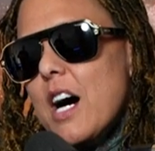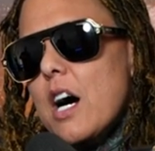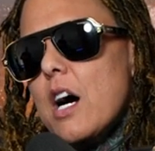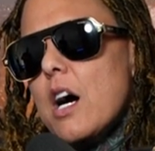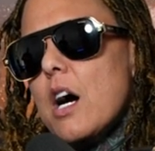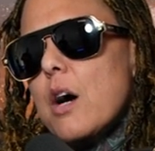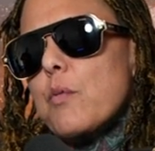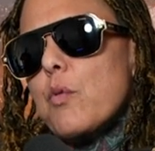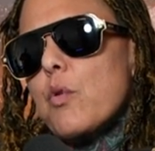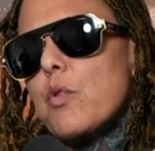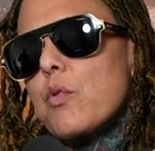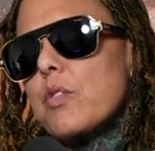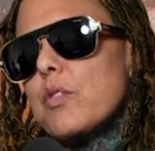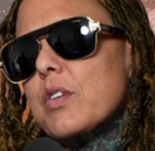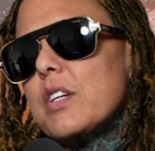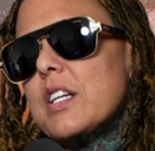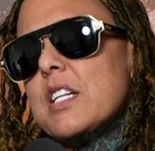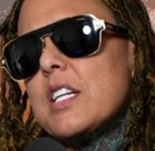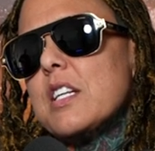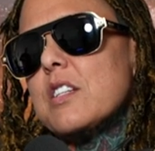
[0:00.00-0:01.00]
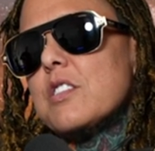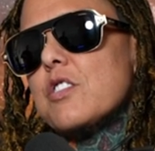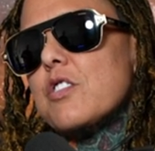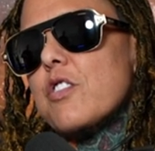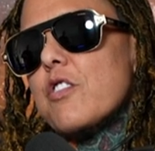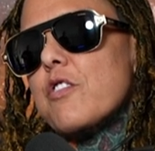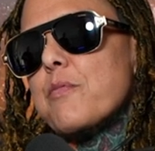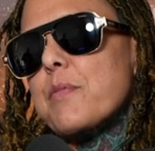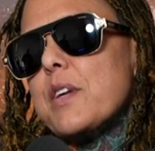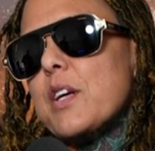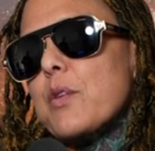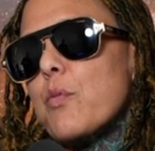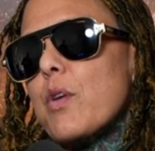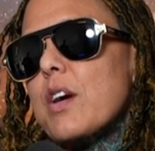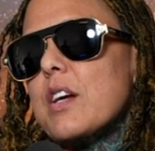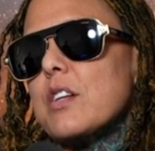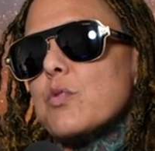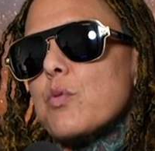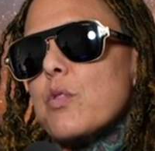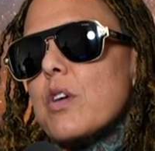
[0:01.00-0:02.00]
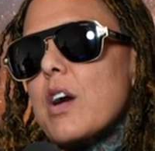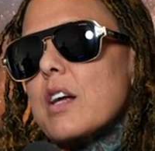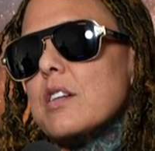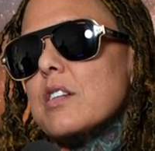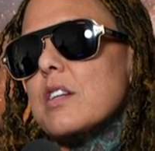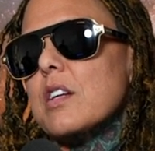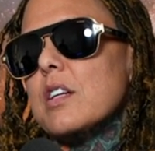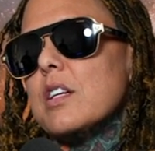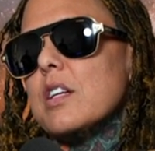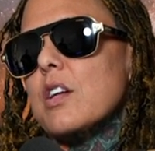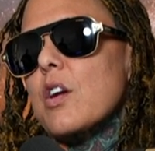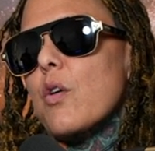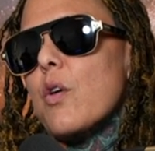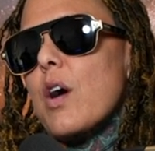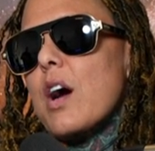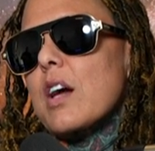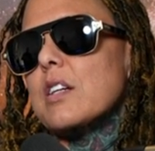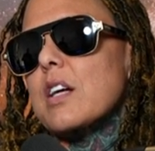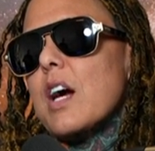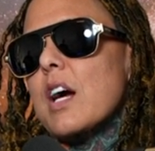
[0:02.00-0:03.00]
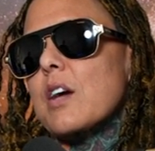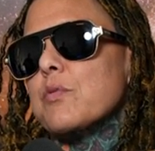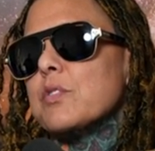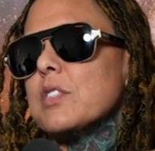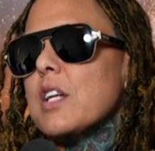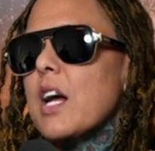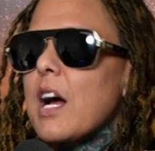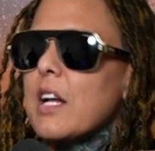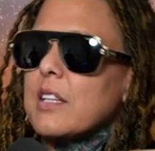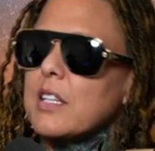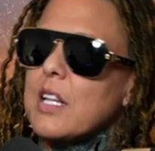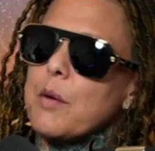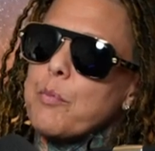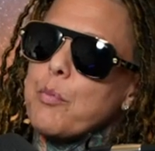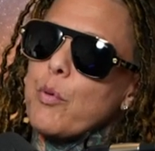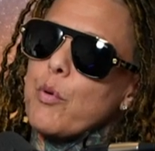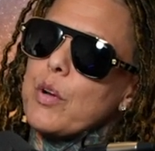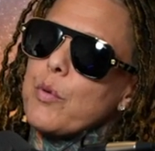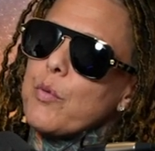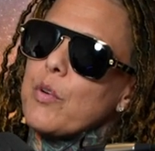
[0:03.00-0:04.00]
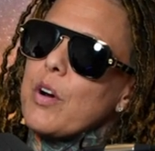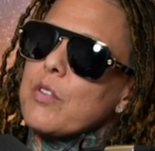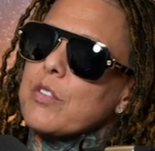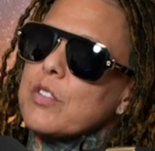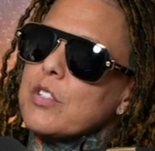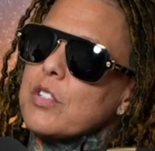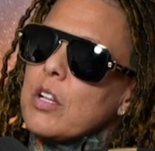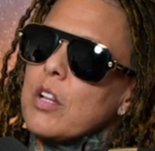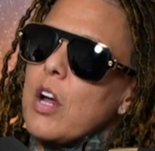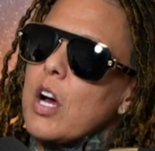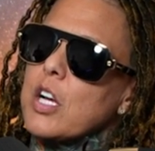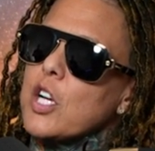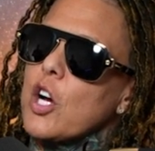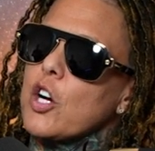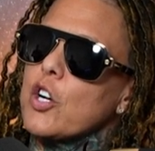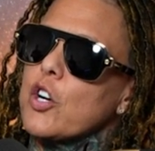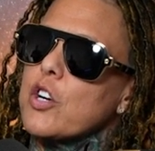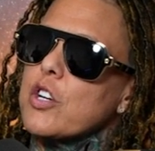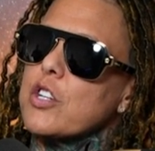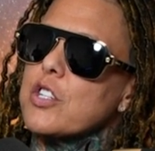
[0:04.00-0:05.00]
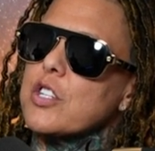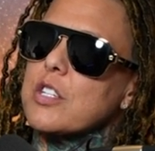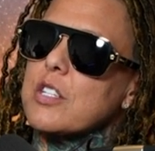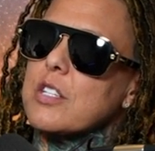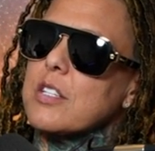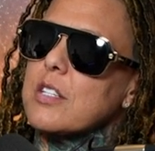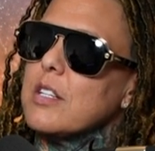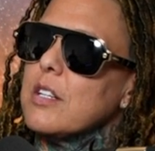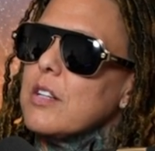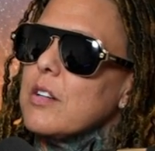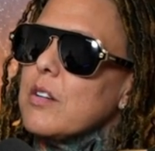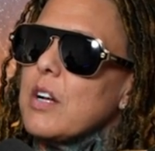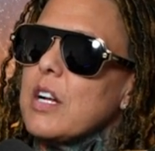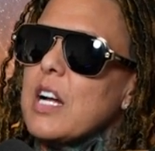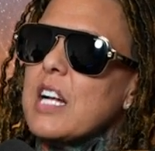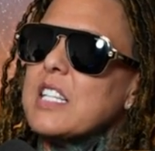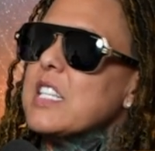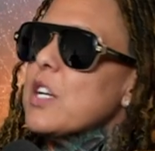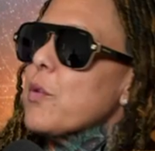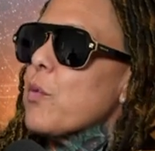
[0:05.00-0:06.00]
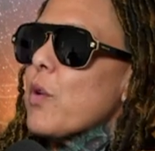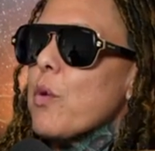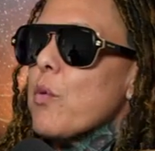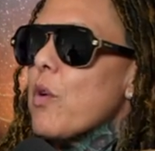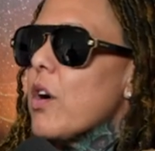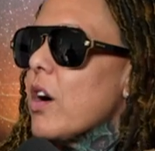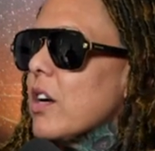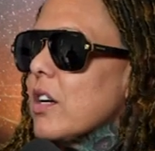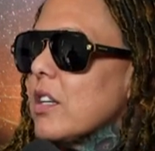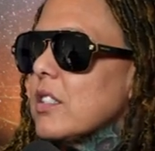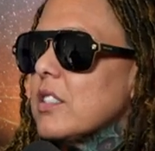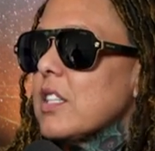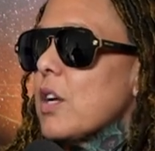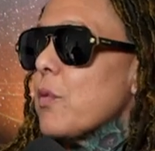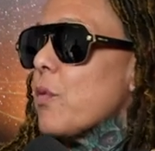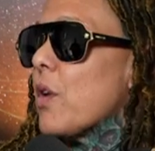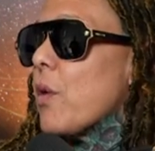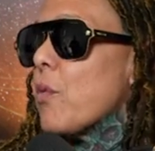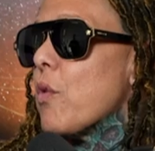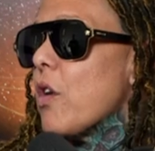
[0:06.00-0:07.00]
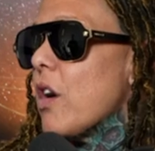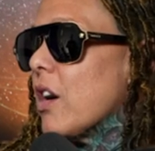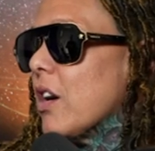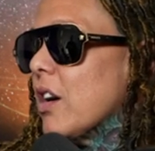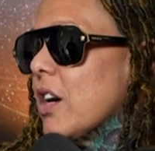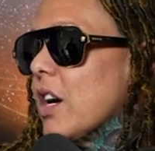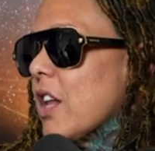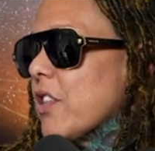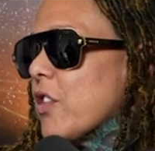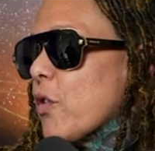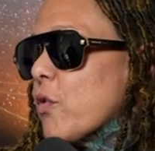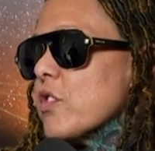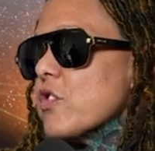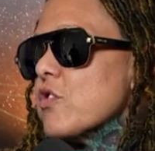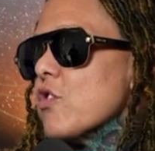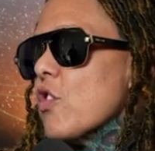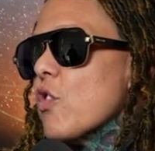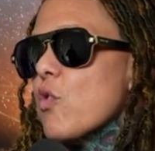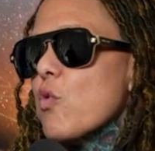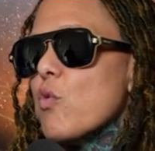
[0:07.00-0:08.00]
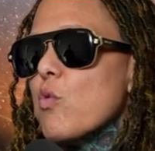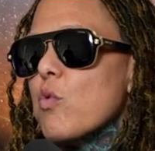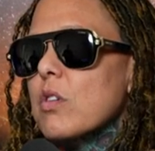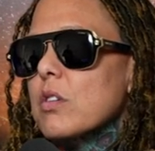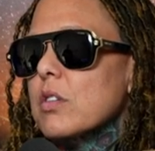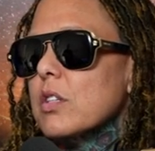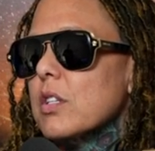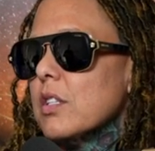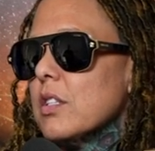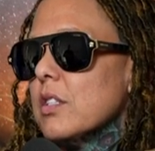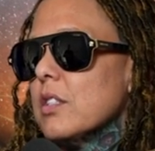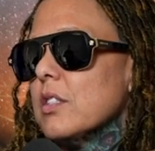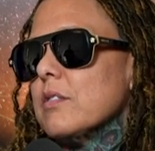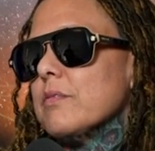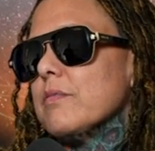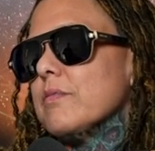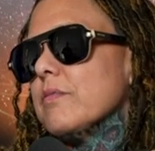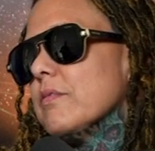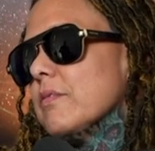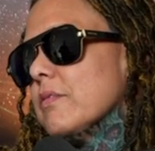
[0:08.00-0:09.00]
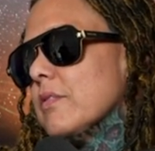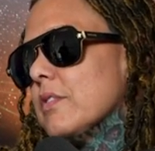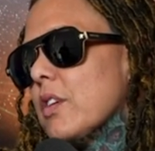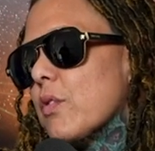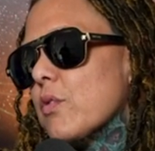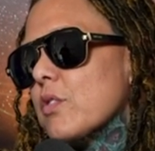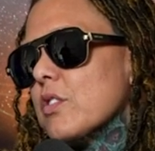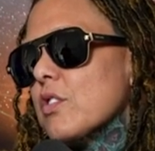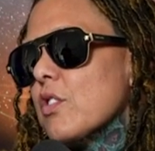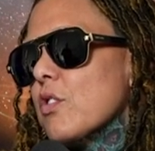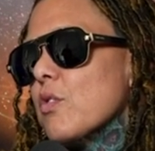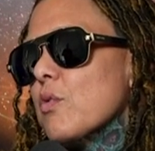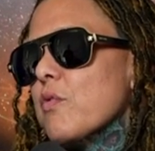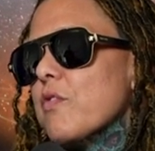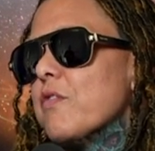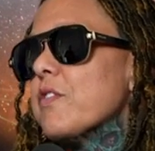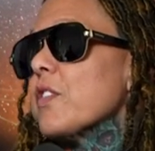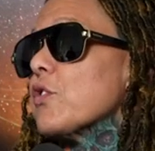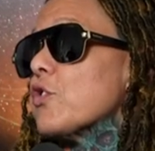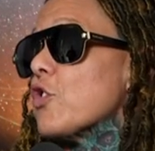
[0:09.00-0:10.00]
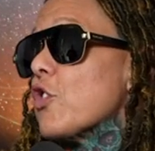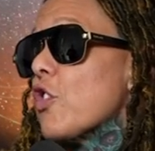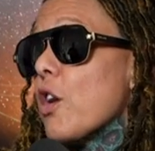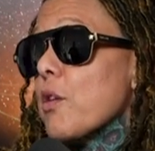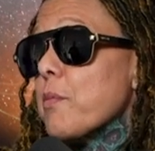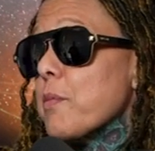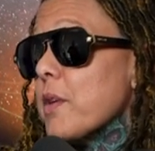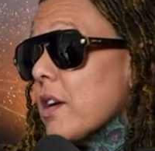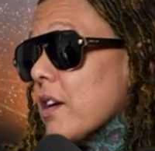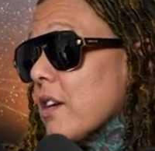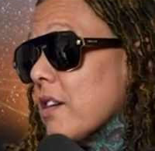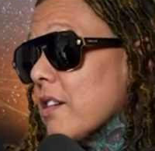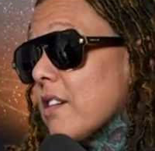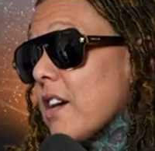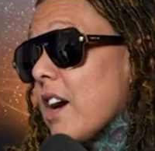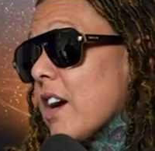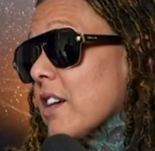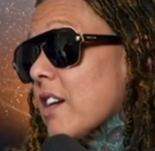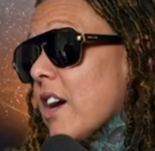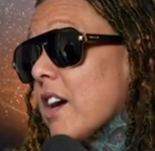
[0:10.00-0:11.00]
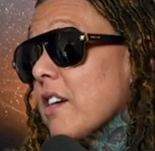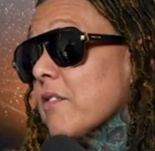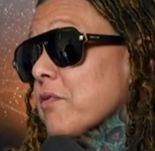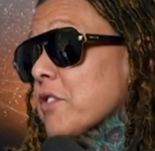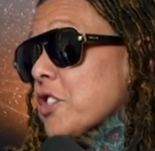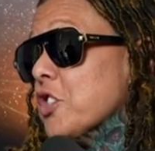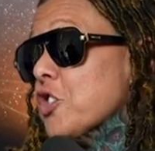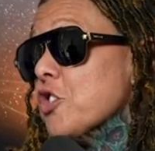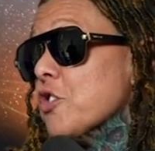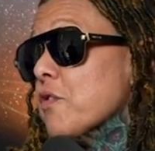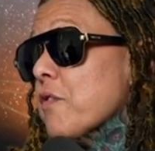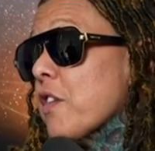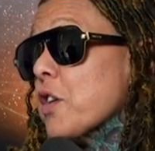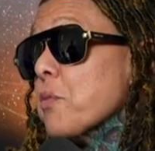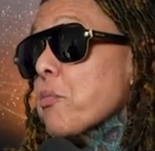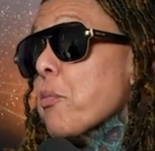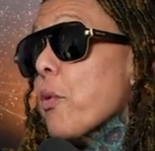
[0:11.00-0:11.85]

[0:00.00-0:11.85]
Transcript: uh, well, it didn't serve me in ways where I, you know, I, I was at that point where I was a lot younger. Just I did what I want, said what I want. There was no, there was no filter on me. I, I was just very